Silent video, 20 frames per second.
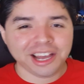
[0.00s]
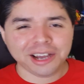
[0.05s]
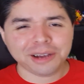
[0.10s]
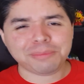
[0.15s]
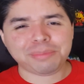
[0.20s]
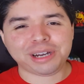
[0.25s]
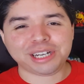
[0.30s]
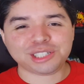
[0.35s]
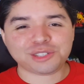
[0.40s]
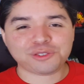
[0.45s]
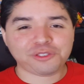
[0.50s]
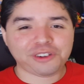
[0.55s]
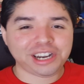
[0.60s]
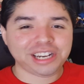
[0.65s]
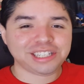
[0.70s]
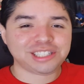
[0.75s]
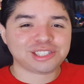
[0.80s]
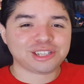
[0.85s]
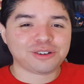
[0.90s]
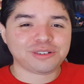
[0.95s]
But it's
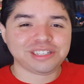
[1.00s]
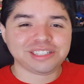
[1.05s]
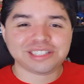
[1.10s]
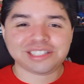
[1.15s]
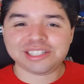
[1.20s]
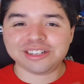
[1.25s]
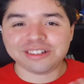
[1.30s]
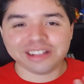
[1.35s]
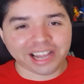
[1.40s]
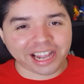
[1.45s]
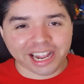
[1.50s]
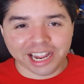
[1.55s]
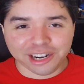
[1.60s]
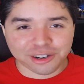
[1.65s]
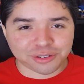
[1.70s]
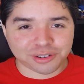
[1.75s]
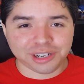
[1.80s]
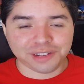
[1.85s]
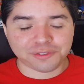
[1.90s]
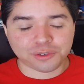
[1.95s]
funny, so he's still
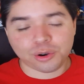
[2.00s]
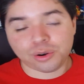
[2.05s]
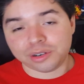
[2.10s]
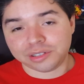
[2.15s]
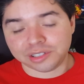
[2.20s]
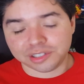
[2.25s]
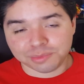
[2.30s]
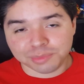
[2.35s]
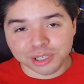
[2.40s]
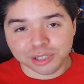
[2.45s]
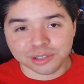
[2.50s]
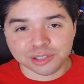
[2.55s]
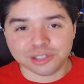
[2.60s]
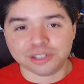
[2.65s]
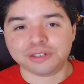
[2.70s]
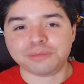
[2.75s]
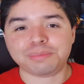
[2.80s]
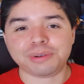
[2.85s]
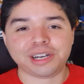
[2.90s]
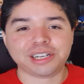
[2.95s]
angry, of course, it's
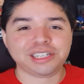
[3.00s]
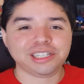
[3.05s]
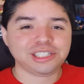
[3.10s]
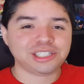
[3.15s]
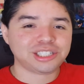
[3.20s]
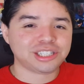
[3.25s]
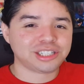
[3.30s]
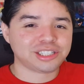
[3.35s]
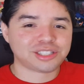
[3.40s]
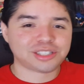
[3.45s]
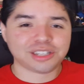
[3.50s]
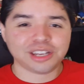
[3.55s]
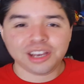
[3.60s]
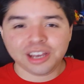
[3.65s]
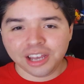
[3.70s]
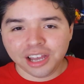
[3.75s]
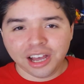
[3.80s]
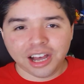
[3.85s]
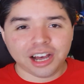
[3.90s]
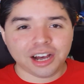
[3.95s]
Mewtwo, but he just
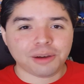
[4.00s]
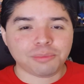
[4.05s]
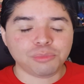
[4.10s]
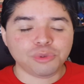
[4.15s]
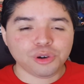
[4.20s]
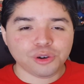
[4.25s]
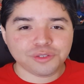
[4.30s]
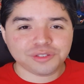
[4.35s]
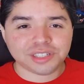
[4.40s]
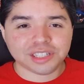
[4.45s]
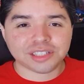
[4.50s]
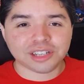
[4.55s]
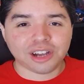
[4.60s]
moves his